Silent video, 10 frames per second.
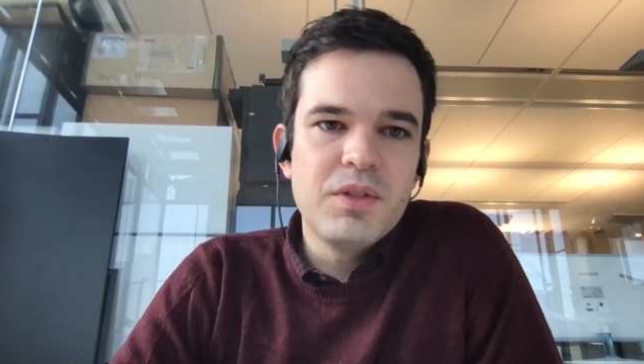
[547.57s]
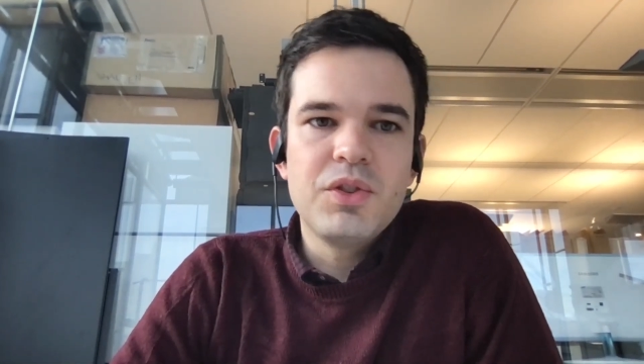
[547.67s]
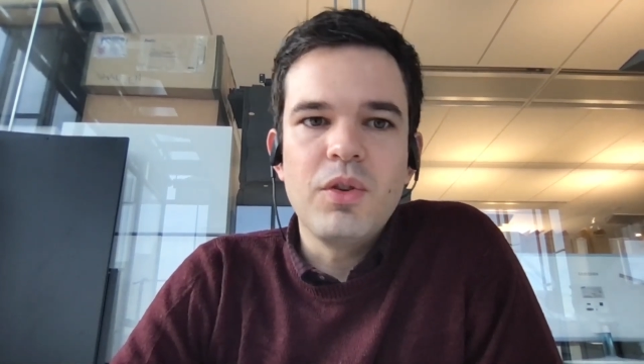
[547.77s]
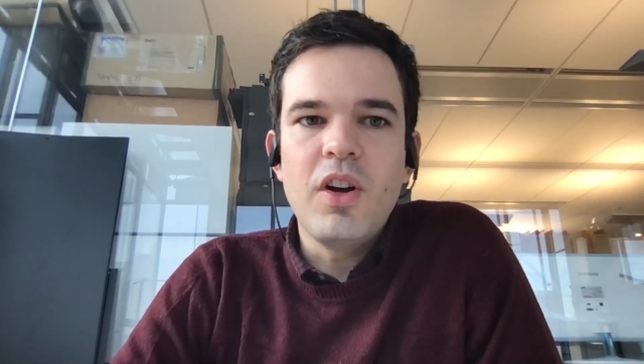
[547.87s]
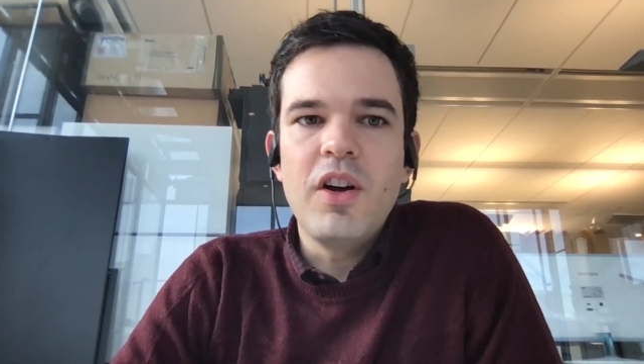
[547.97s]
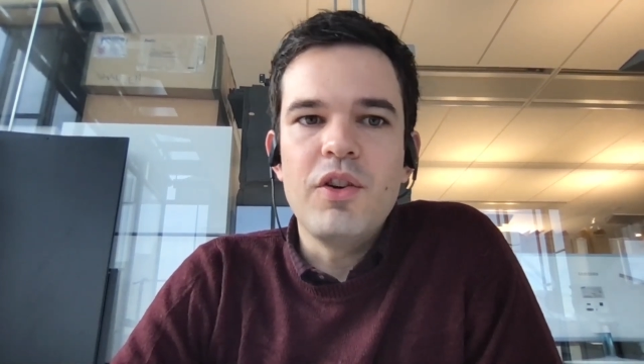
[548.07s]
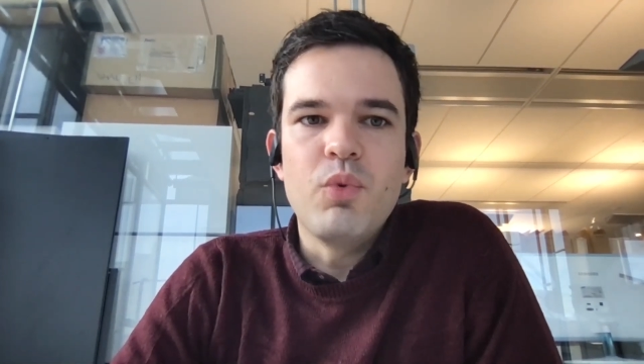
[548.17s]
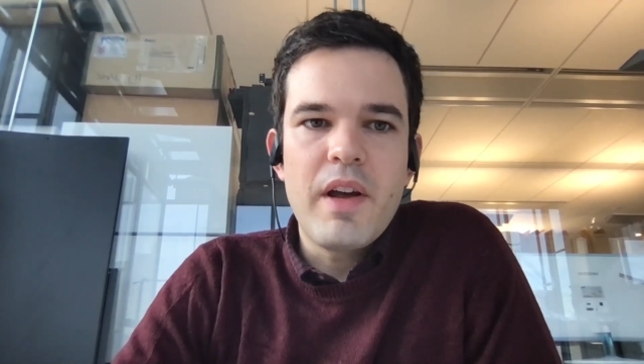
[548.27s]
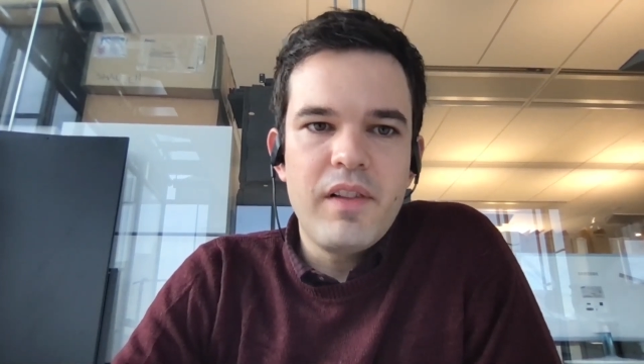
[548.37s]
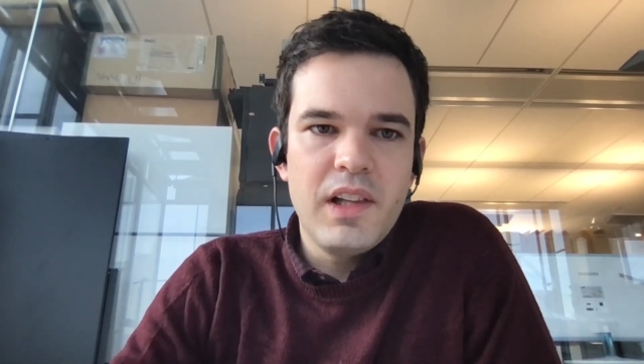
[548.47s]
So
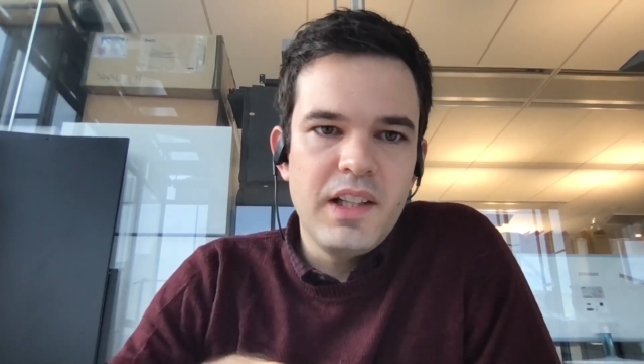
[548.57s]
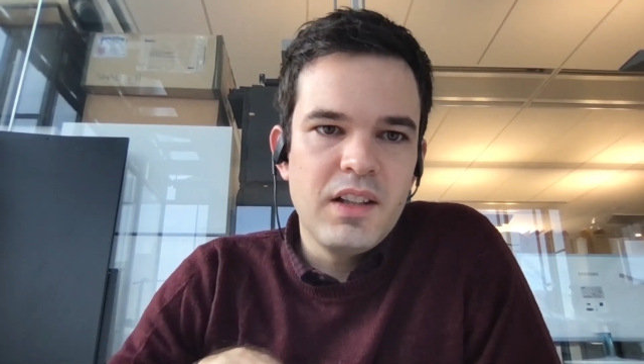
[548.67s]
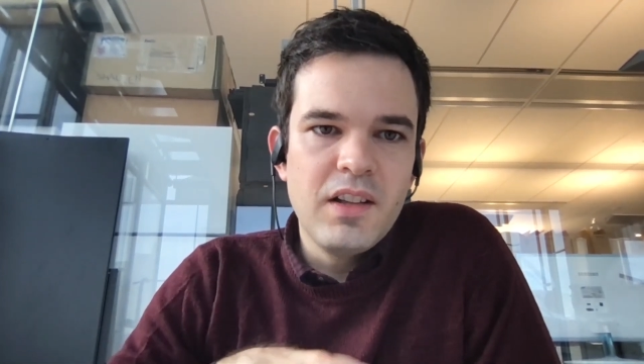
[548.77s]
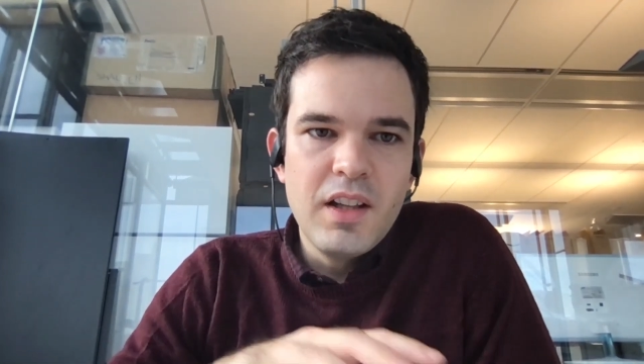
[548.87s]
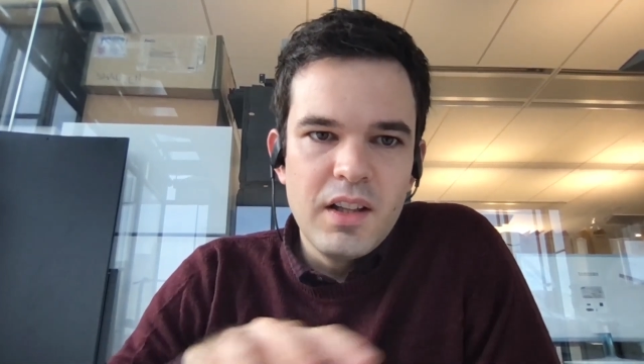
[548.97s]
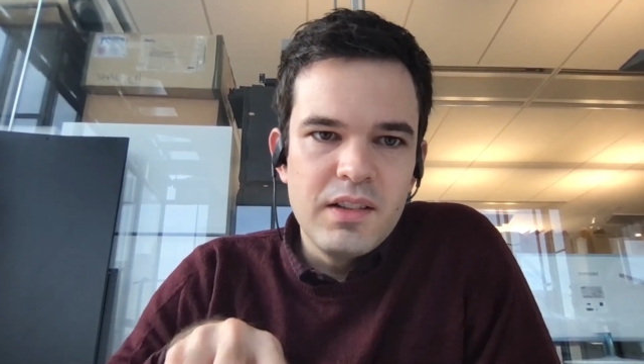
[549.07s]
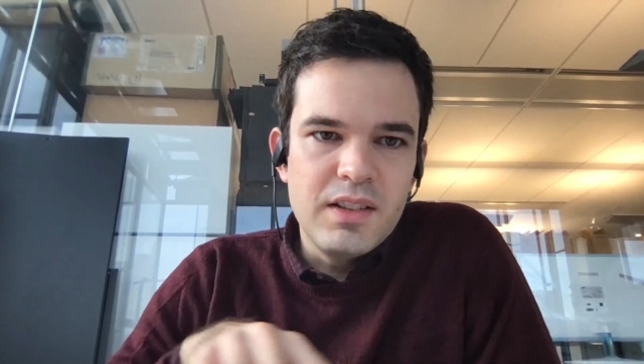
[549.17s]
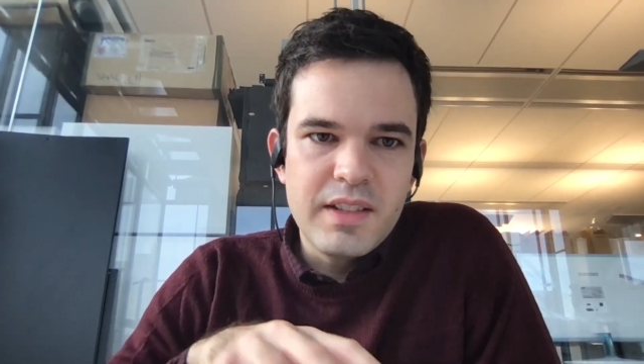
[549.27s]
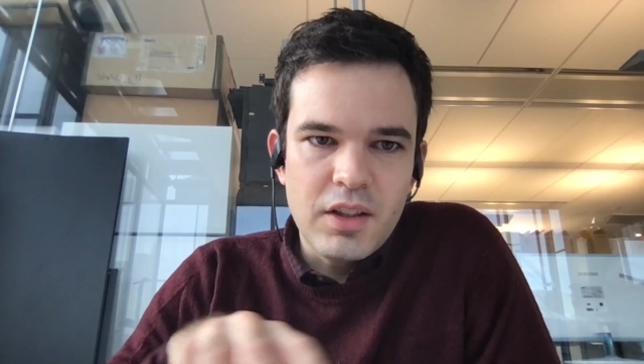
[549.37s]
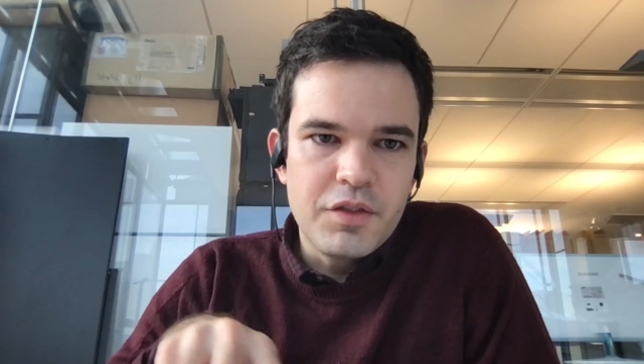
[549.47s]
unraveling
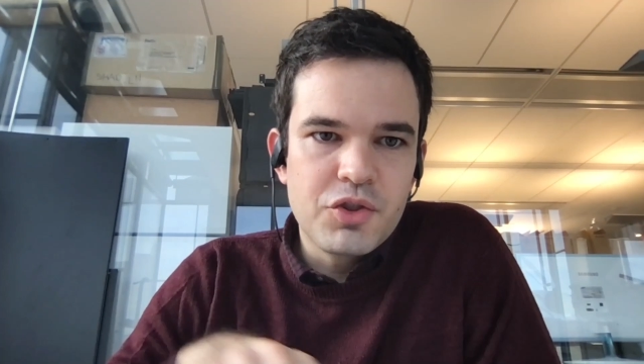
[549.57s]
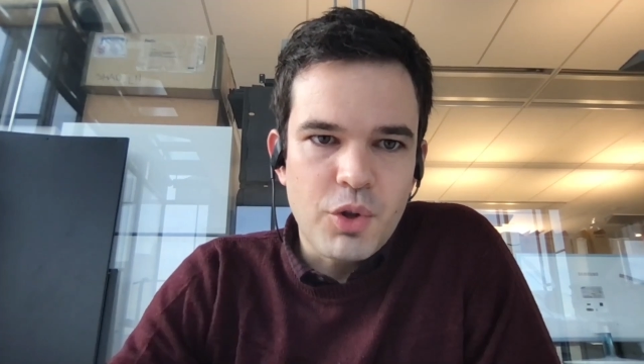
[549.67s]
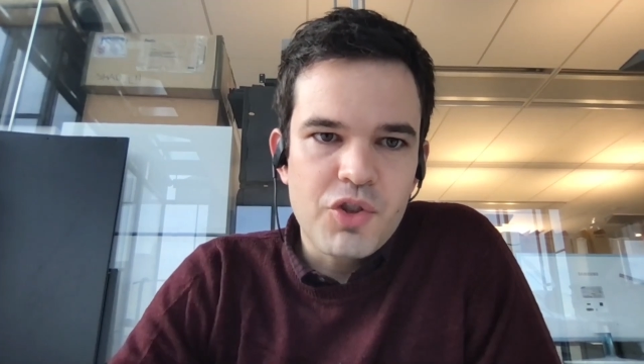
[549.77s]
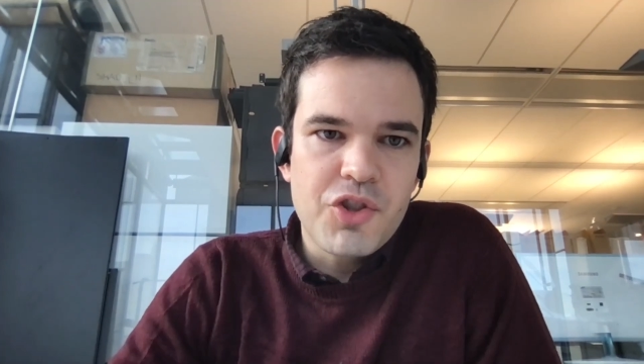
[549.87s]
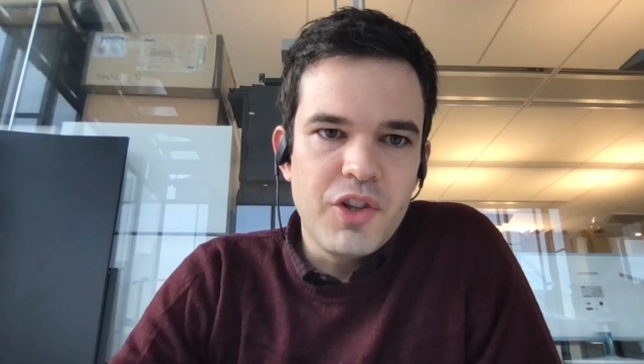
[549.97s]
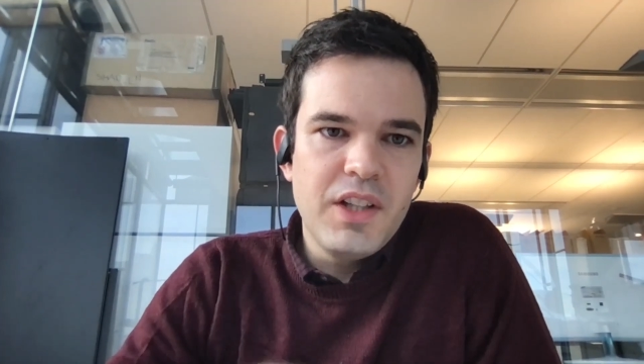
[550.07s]
this kind of structure,